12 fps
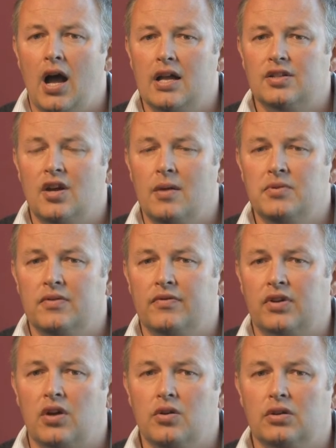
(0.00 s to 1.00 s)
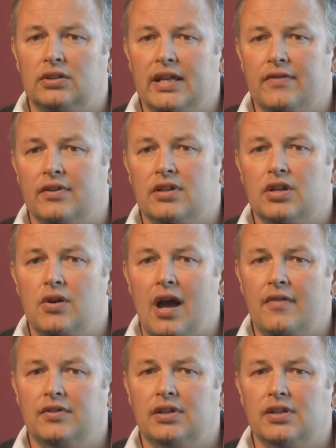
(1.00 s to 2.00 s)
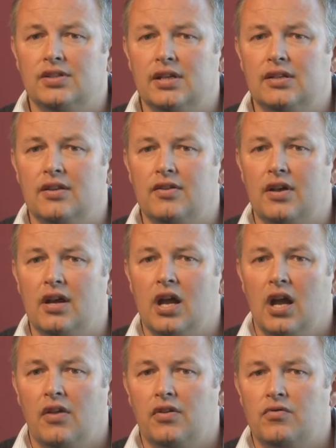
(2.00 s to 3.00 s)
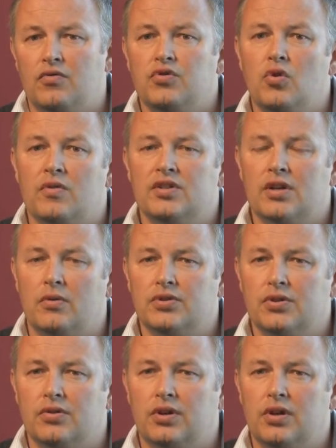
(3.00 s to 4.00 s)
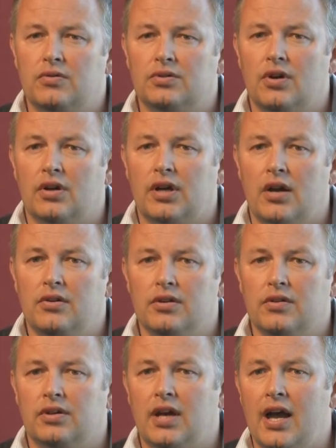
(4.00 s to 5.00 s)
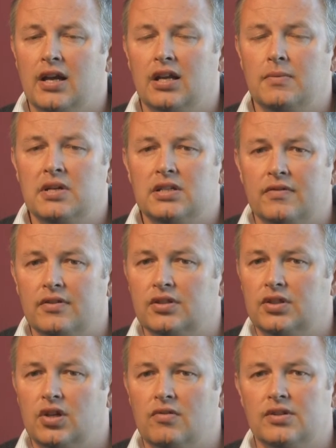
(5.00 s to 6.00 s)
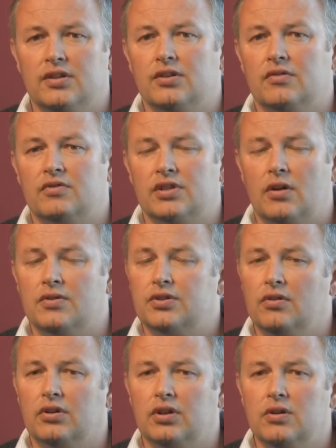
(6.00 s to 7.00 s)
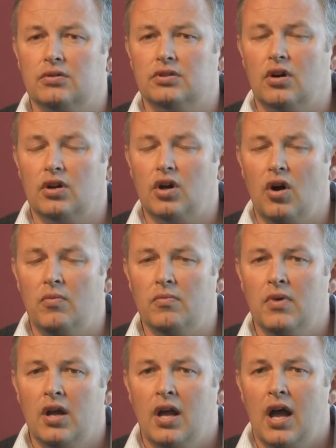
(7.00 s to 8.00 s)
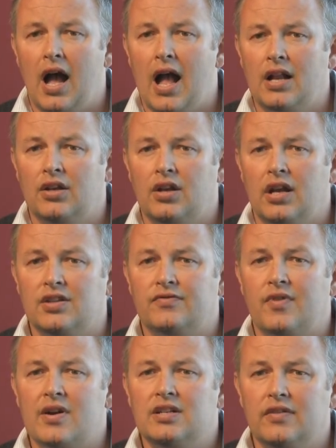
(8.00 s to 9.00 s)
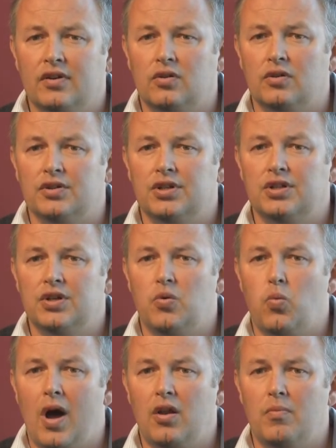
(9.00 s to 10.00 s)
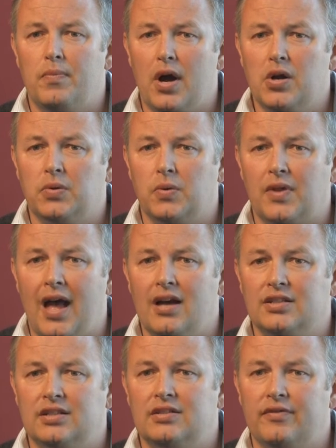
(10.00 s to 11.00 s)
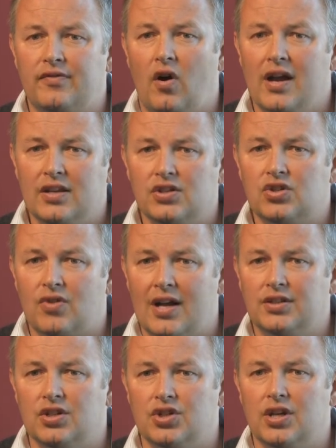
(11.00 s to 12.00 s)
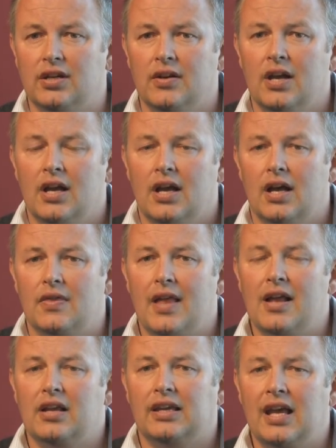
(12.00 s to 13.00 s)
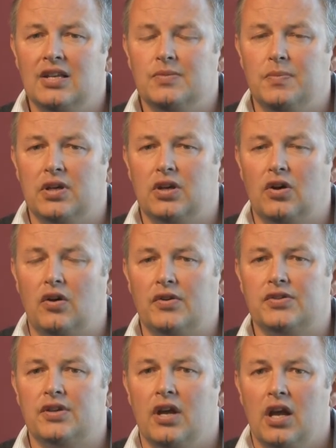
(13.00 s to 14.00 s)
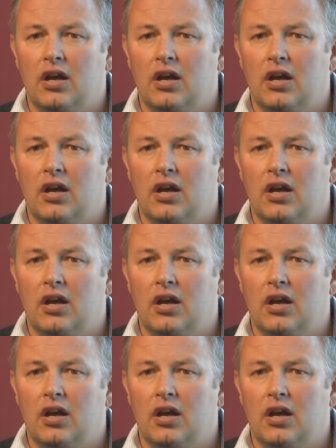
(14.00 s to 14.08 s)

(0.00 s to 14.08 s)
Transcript: In terms of Google even, you have to consider that your results on google.co.uk are going to be different to your results on google.com, and it's very difficult to do well on both without a defined strategy. And that again is because